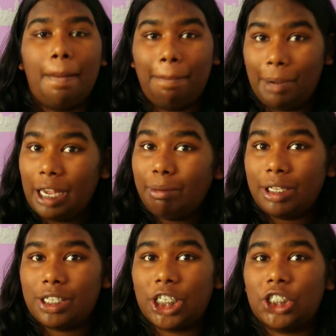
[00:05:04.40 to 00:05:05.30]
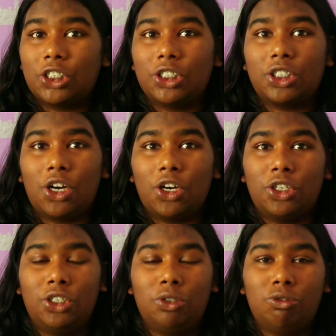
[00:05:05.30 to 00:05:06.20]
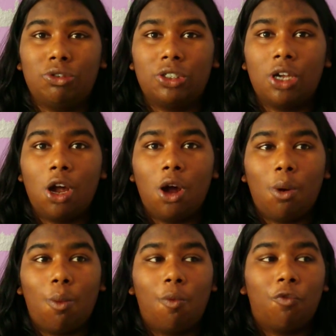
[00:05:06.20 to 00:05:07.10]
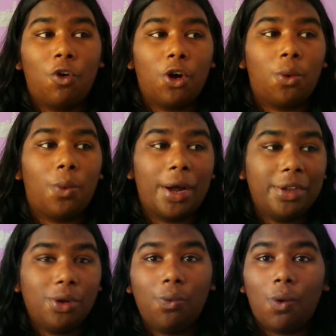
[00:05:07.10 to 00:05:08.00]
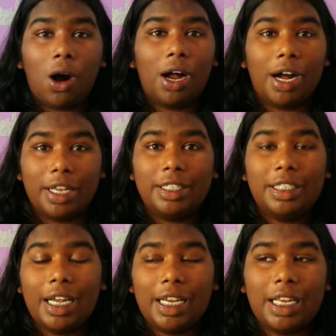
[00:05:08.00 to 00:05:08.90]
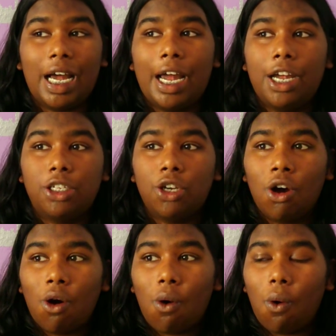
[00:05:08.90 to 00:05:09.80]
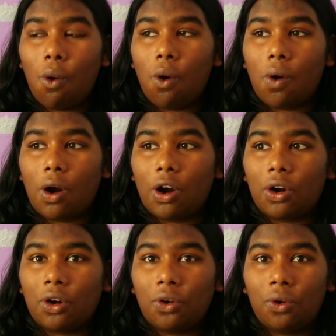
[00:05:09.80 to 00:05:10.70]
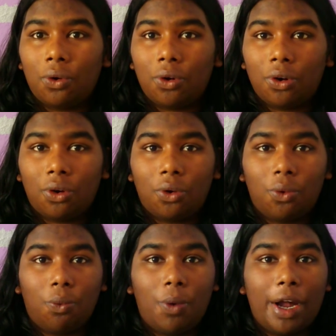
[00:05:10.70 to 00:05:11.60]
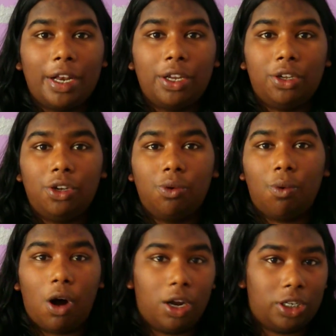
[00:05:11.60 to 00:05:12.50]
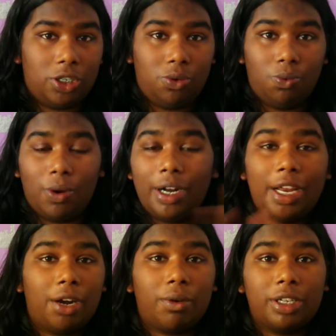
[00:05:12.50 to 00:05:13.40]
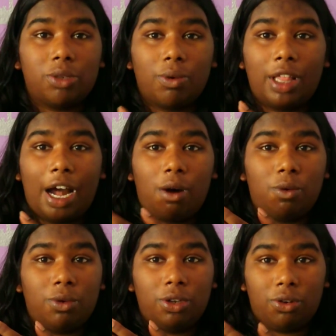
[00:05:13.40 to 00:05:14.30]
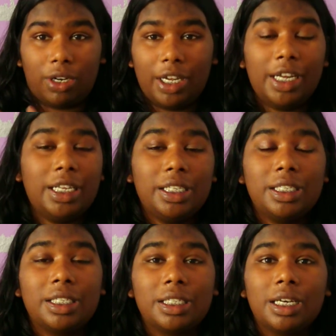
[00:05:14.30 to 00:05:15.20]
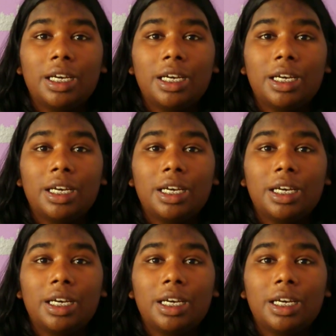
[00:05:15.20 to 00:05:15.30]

Babysitters are used for when you want a date night or when you want to run errands without your kids.